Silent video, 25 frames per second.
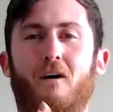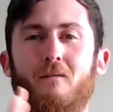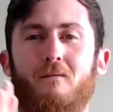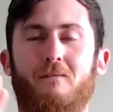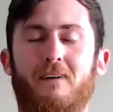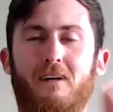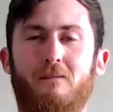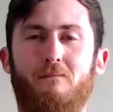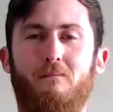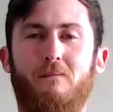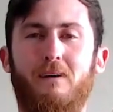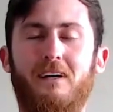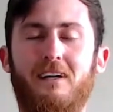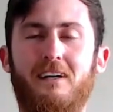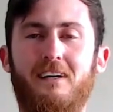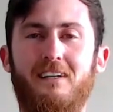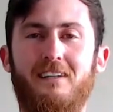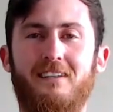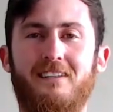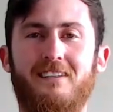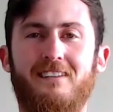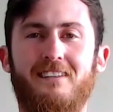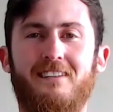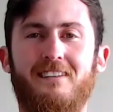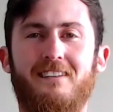May
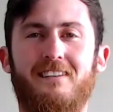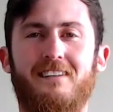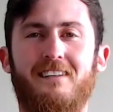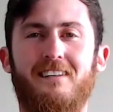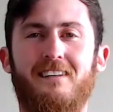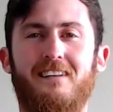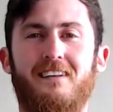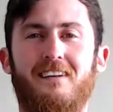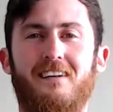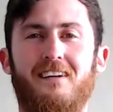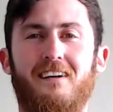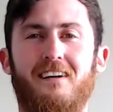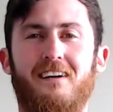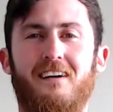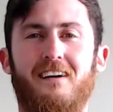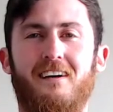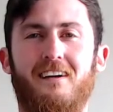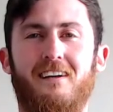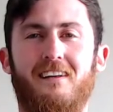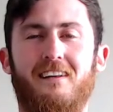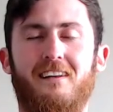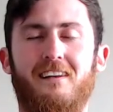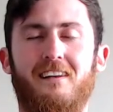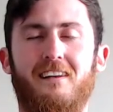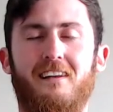peace
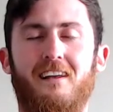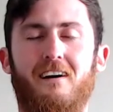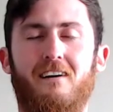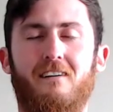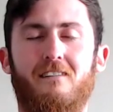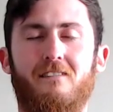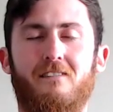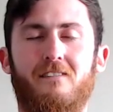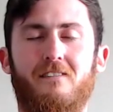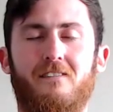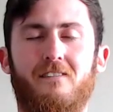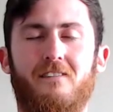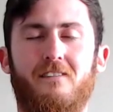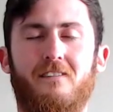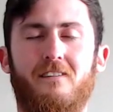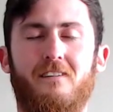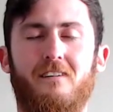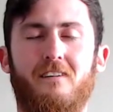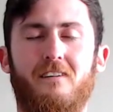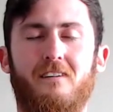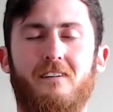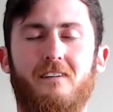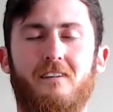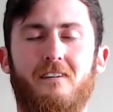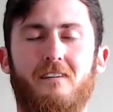and love
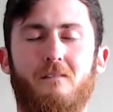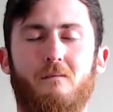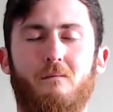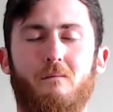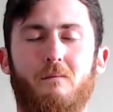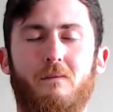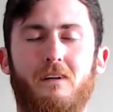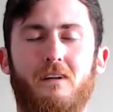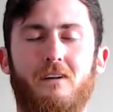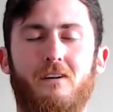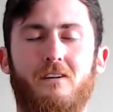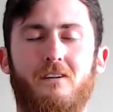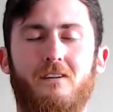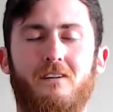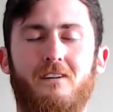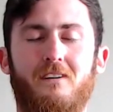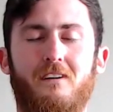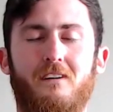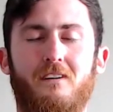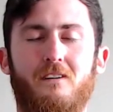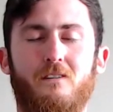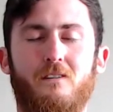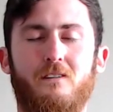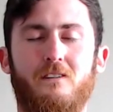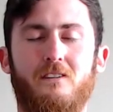be on
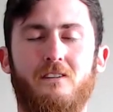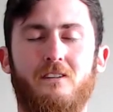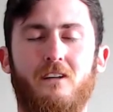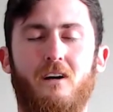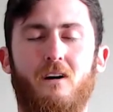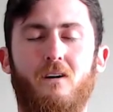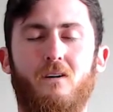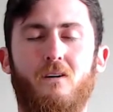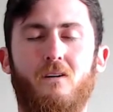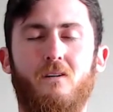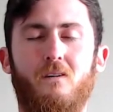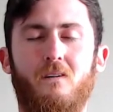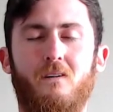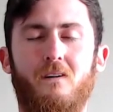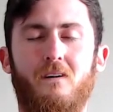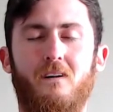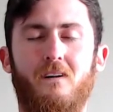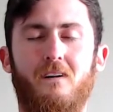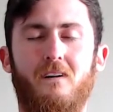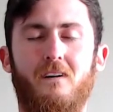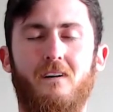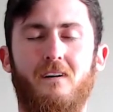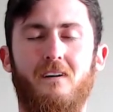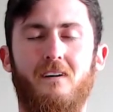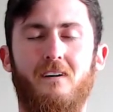your soul
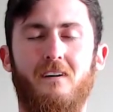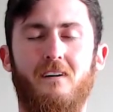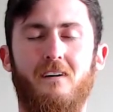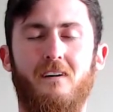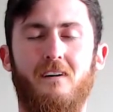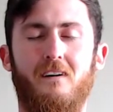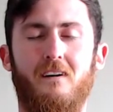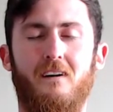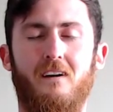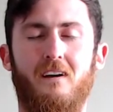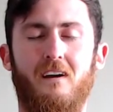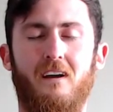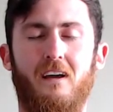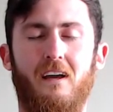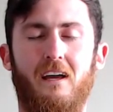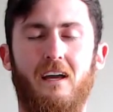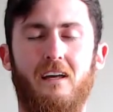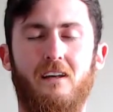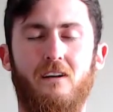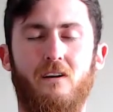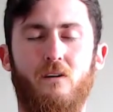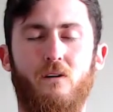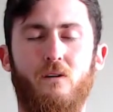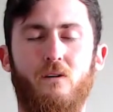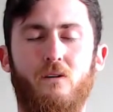
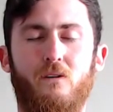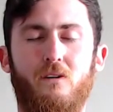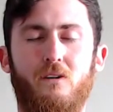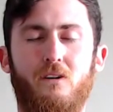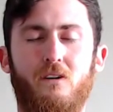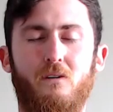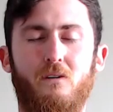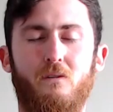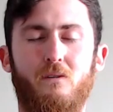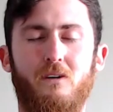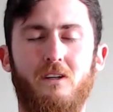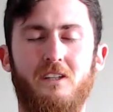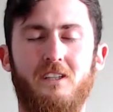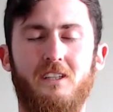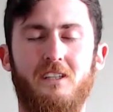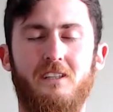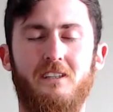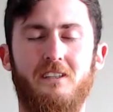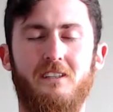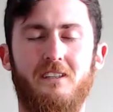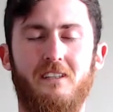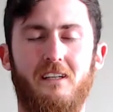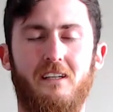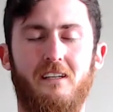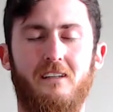and all
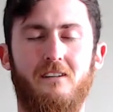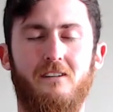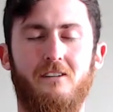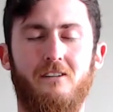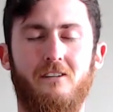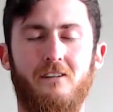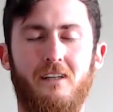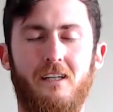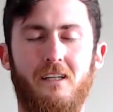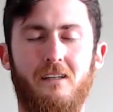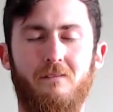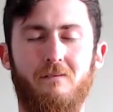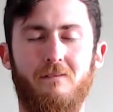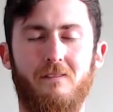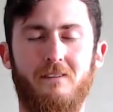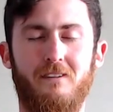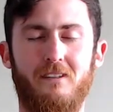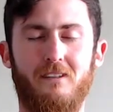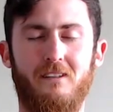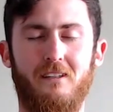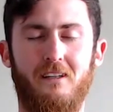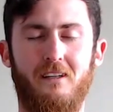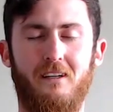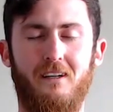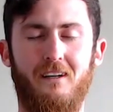wishes and dreams
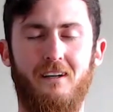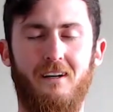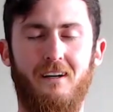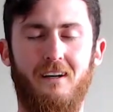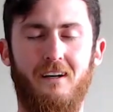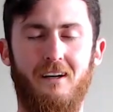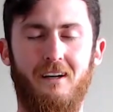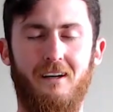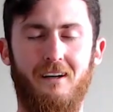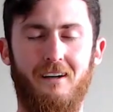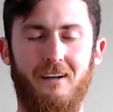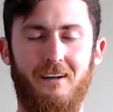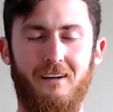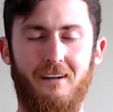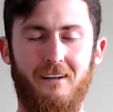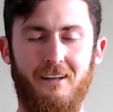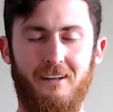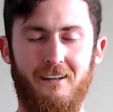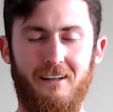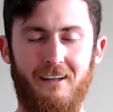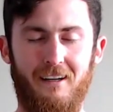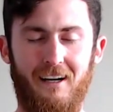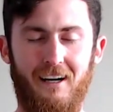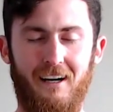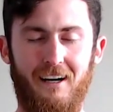
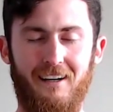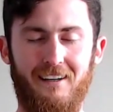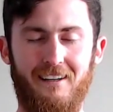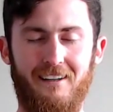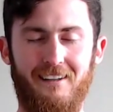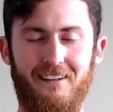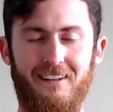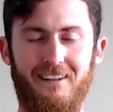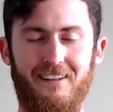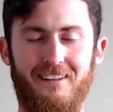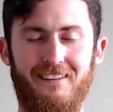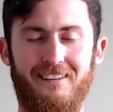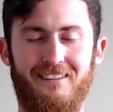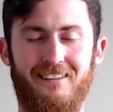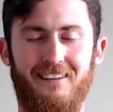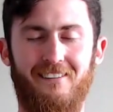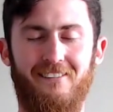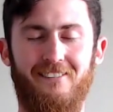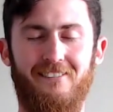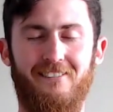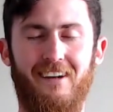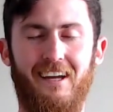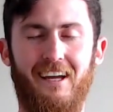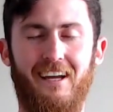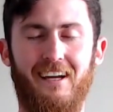harden into
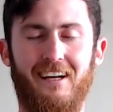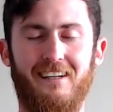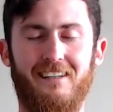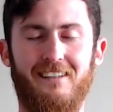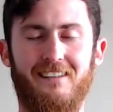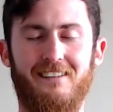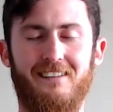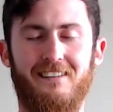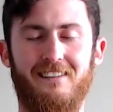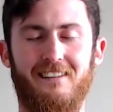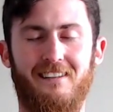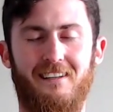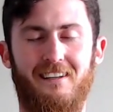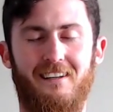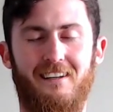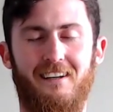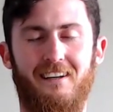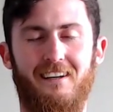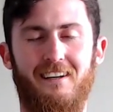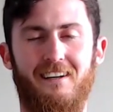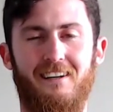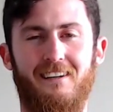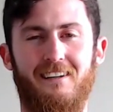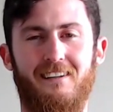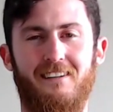facts.
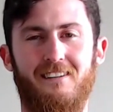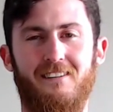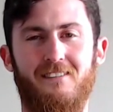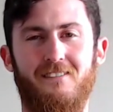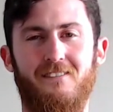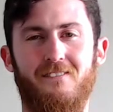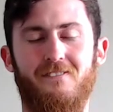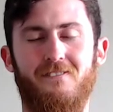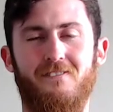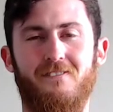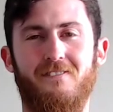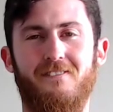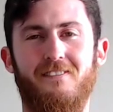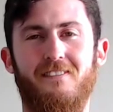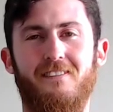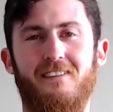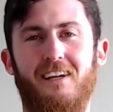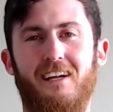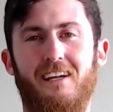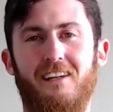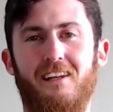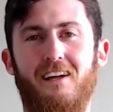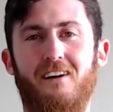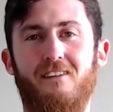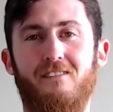
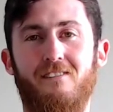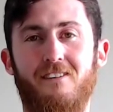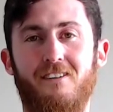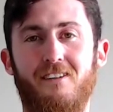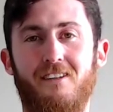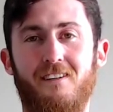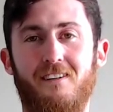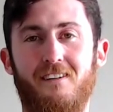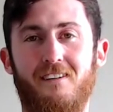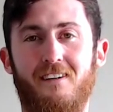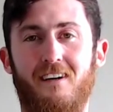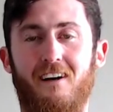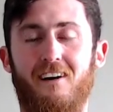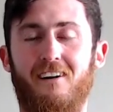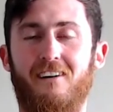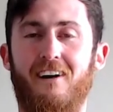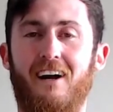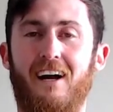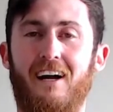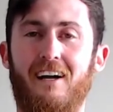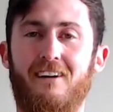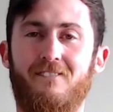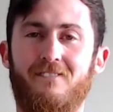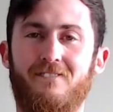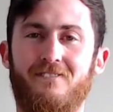I love you. All
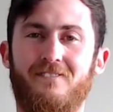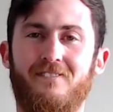right.